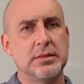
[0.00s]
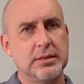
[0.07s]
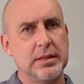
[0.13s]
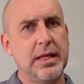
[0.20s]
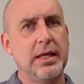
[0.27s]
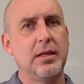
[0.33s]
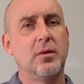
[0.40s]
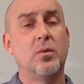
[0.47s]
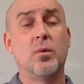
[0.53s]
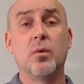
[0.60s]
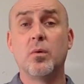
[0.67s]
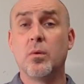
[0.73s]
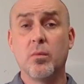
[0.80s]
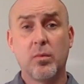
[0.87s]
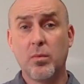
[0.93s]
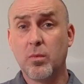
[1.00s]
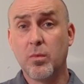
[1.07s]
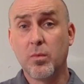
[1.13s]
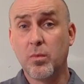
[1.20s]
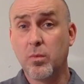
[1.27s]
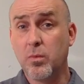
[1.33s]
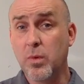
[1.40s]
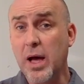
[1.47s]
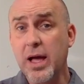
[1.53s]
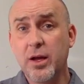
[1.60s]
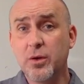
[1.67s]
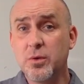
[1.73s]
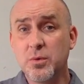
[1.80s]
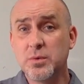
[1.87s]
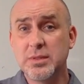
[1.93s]
Late. Or why
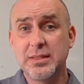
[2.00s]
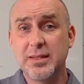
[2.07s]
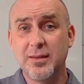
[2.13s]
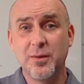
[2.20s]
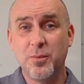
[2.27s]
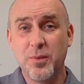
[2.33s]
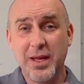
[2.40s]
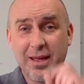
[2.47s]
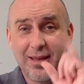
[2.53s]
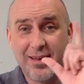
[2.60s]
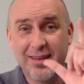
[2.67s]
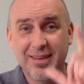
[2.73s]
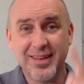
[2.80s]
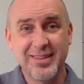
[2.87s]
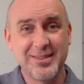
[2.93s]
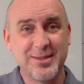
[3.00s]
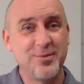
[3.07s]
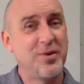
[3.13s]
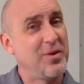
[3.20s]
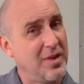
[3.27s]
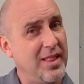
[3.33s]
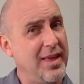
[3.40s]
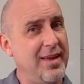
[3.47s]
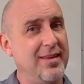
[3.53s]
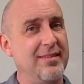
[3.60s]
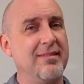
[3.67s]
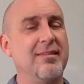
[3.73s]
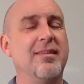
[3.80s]
are you still awake? It's very late.